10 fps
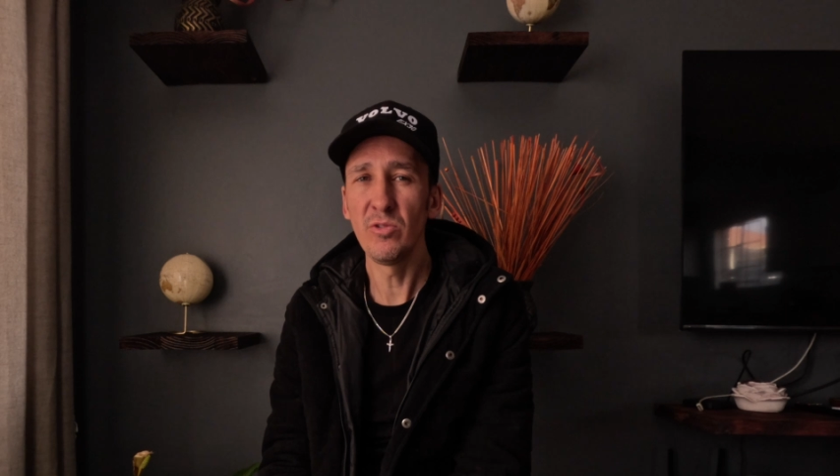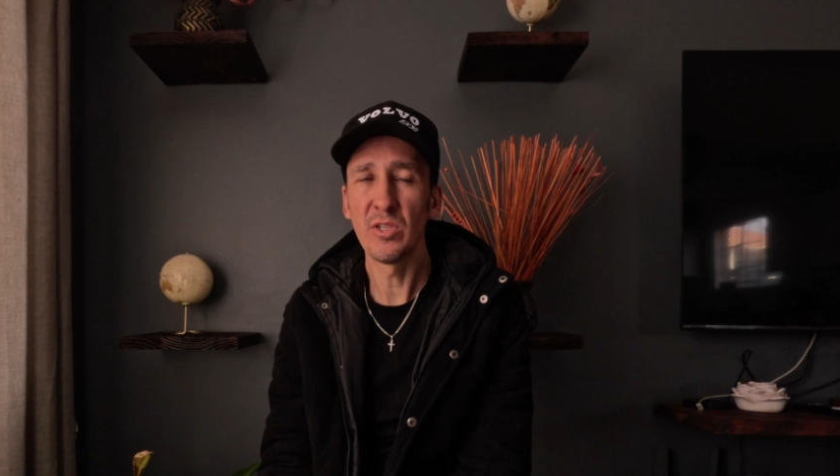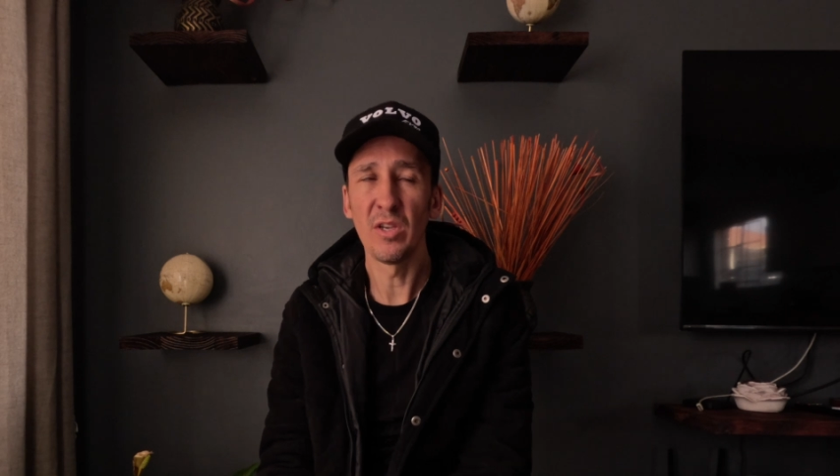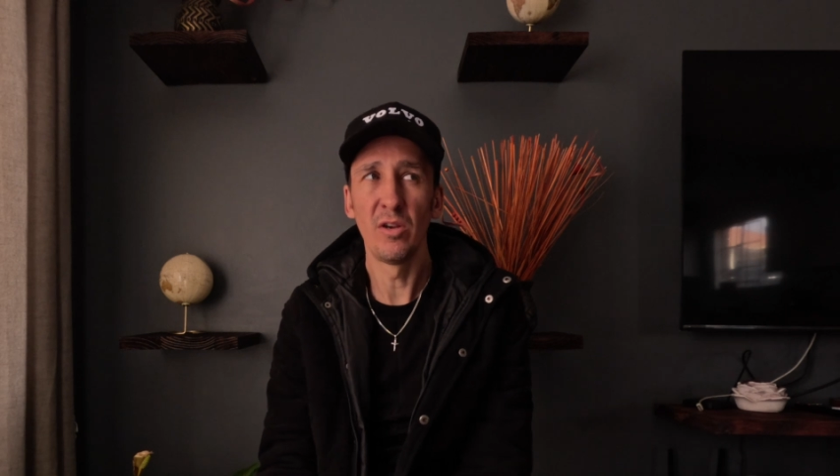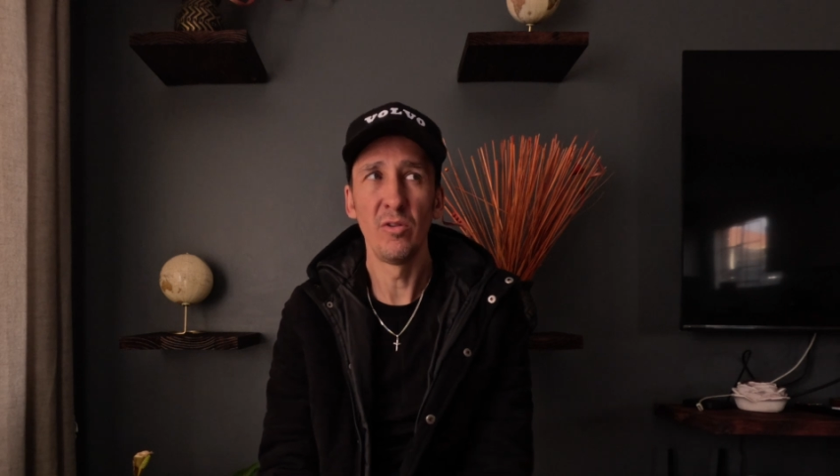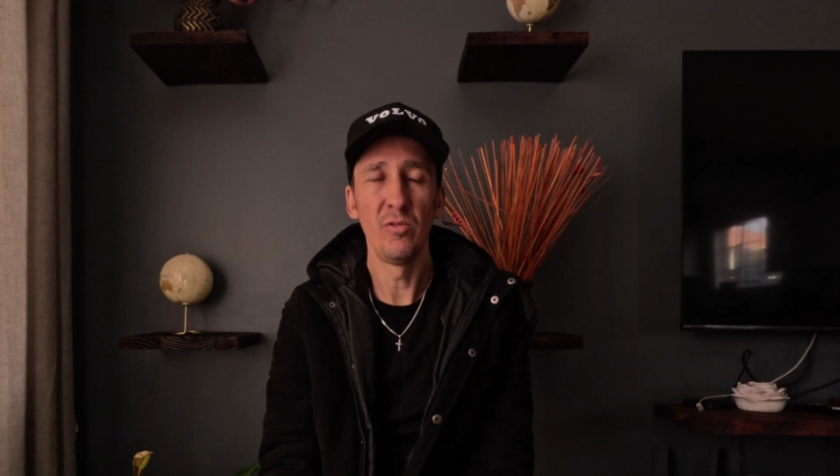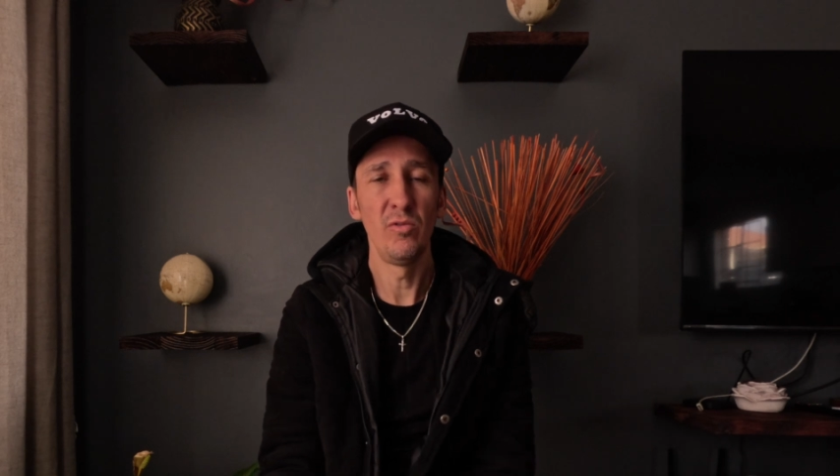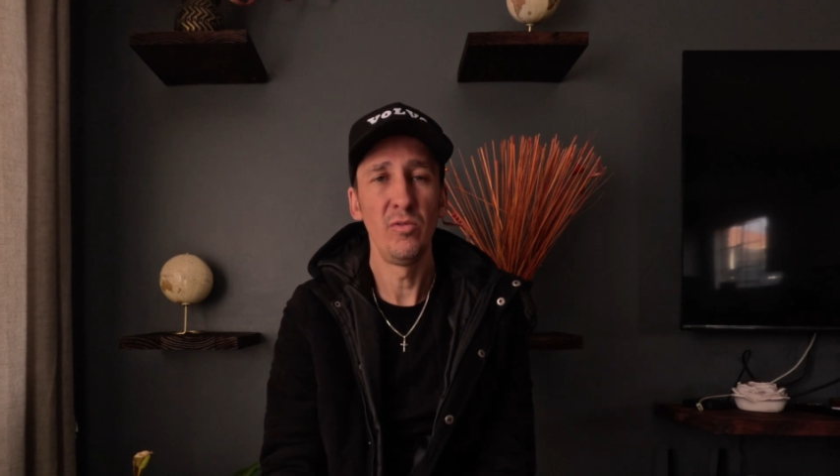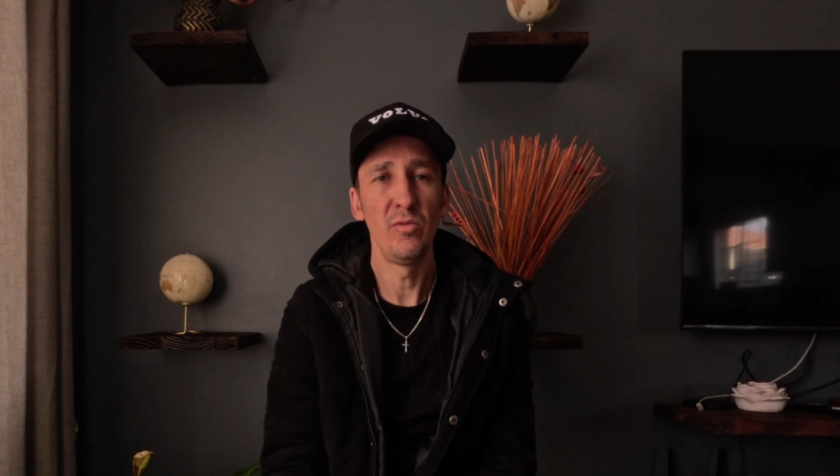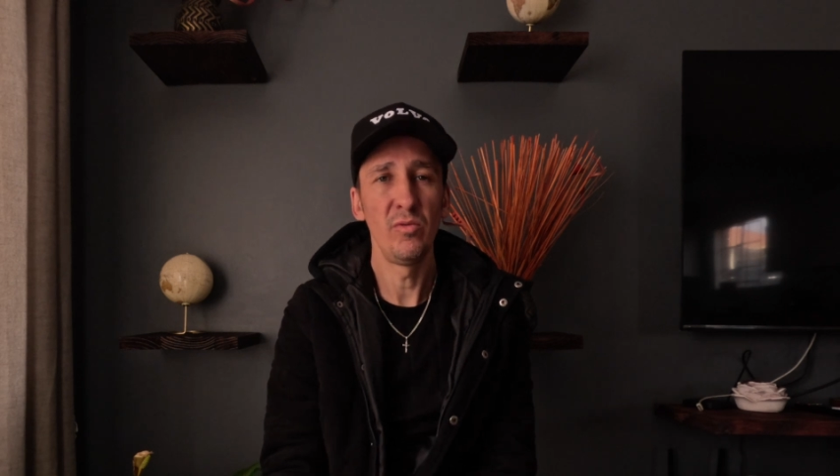
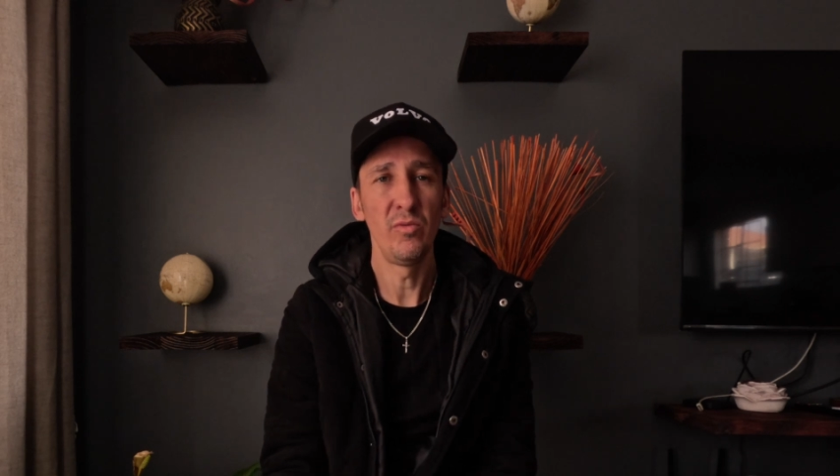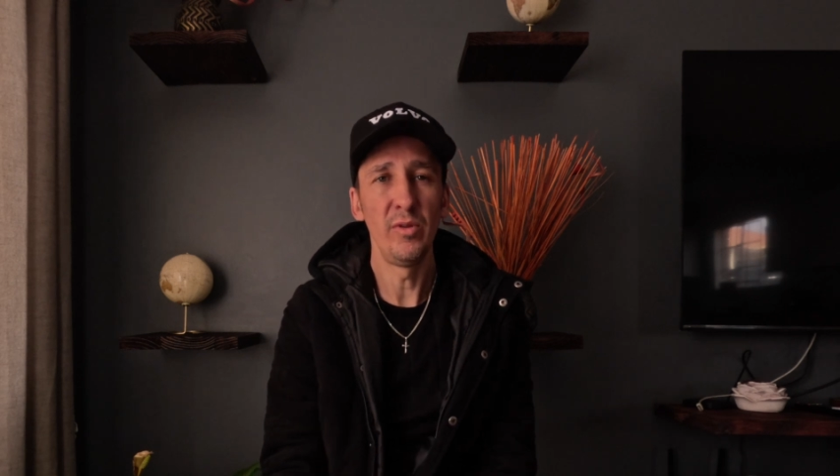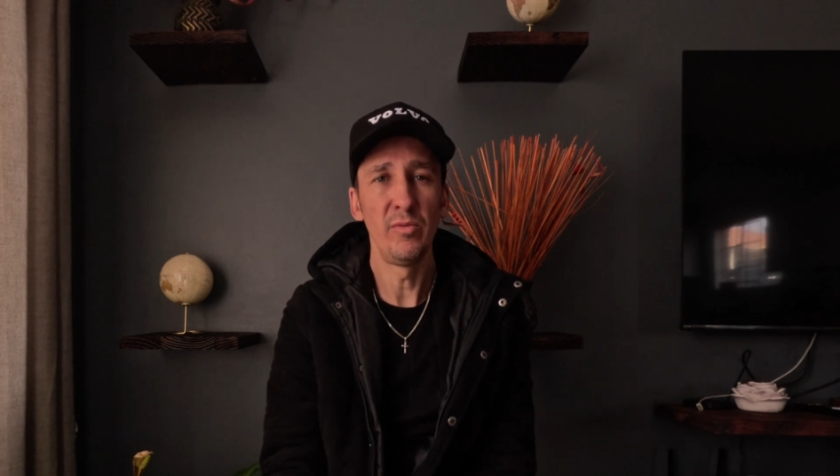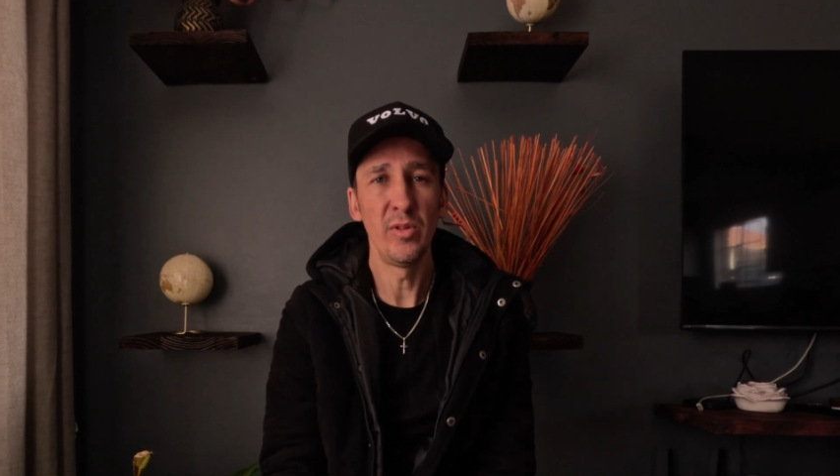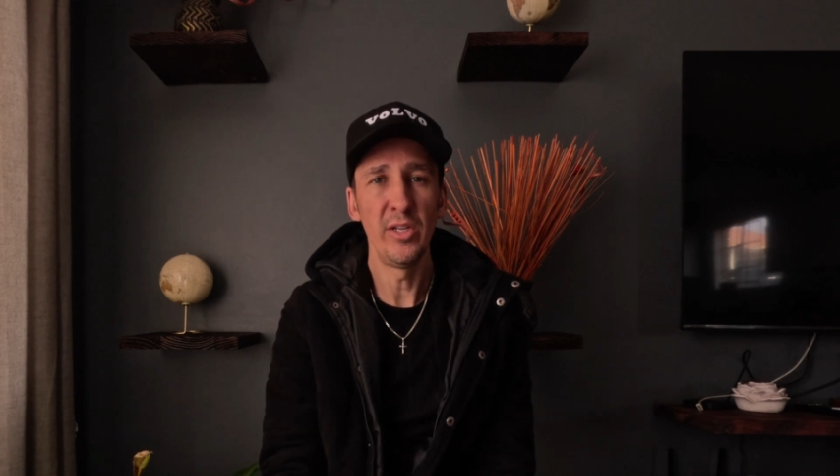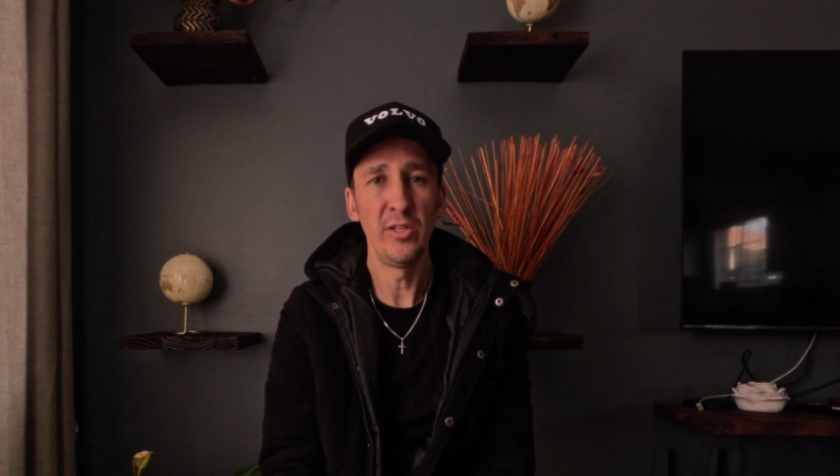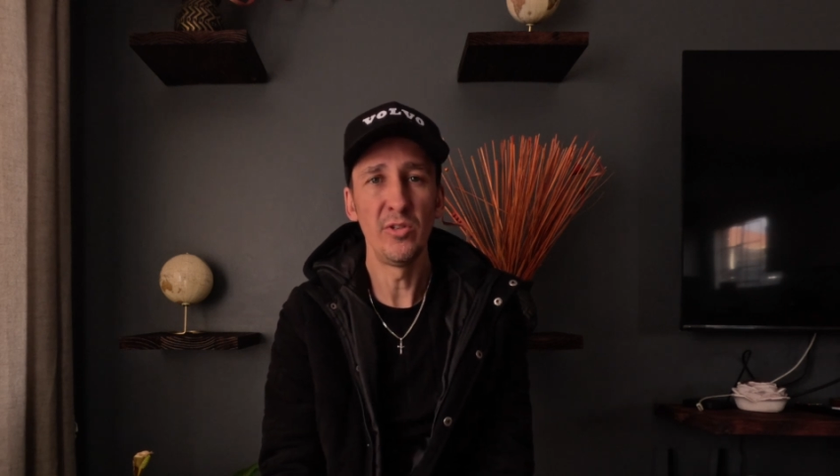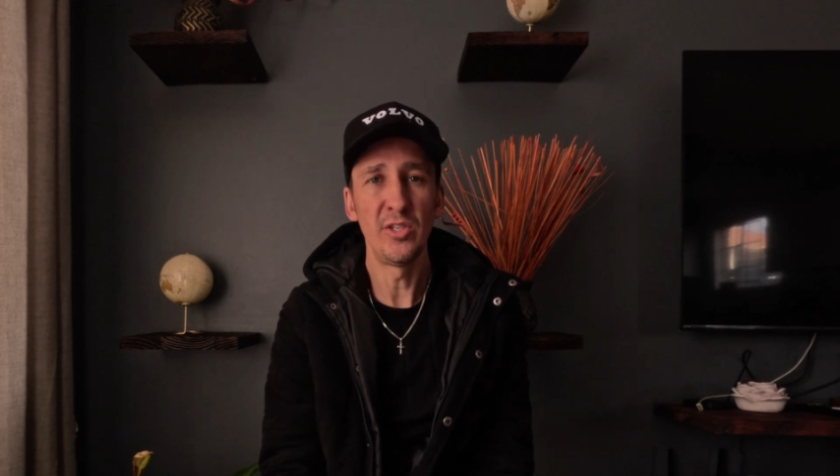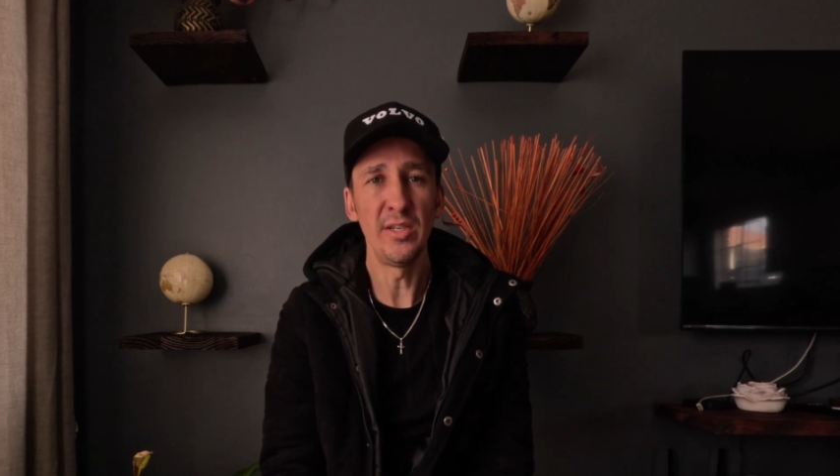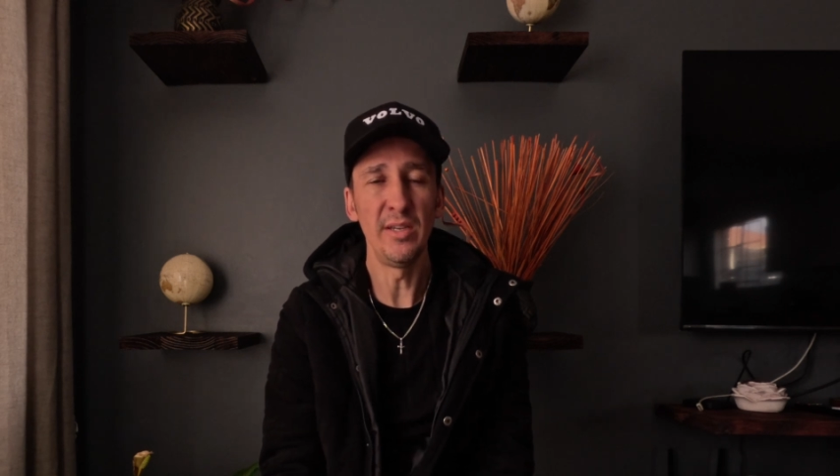so we will need
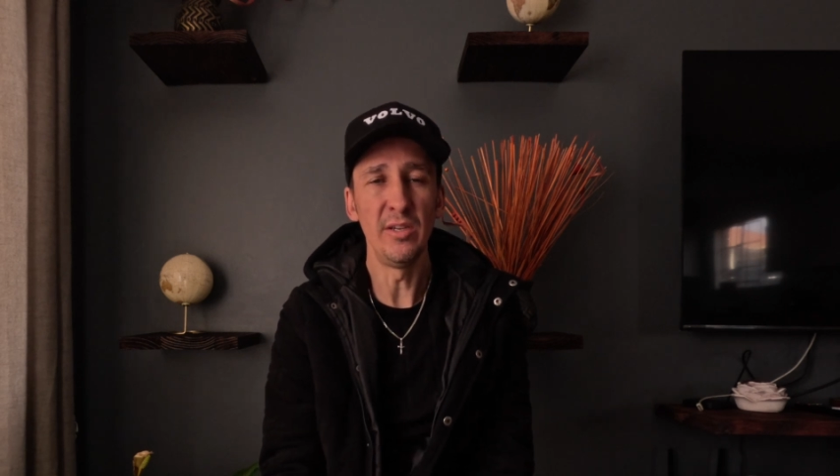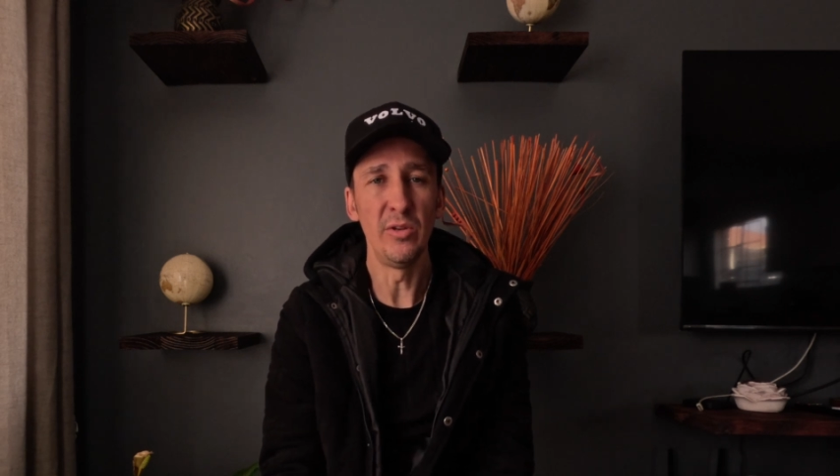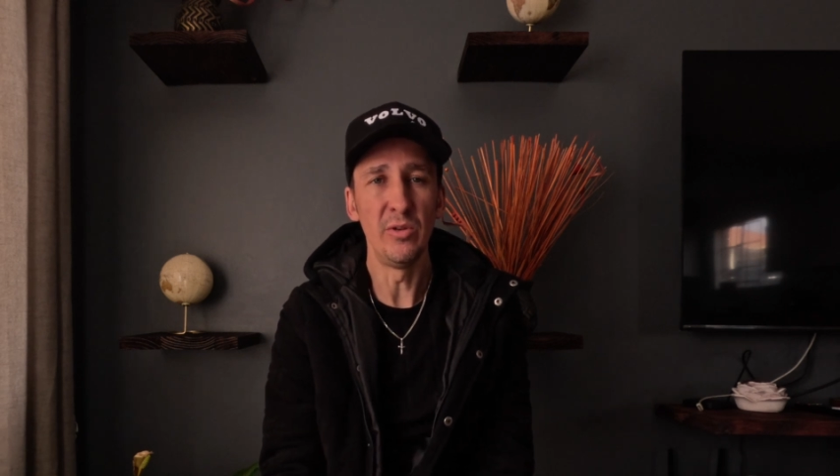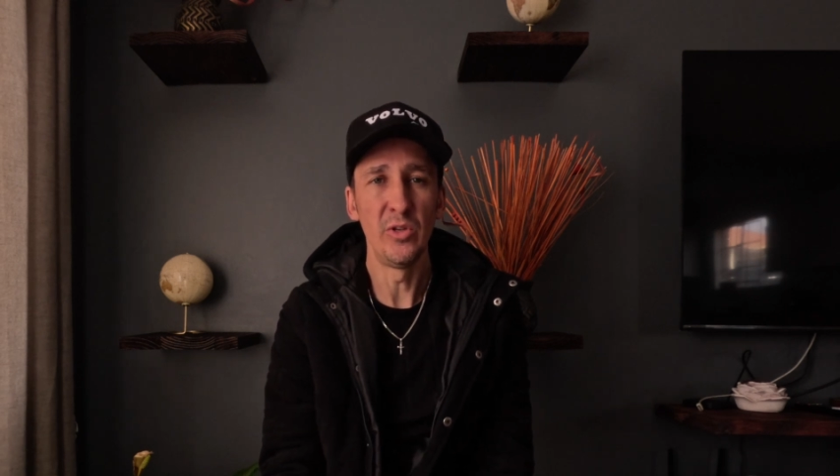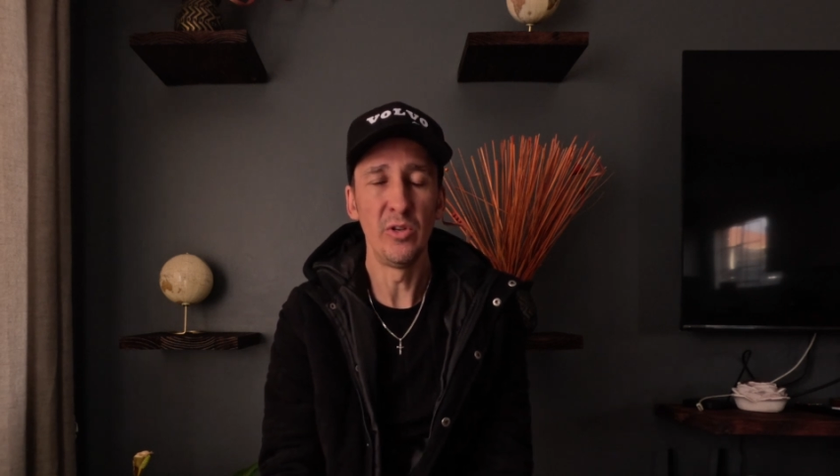to see,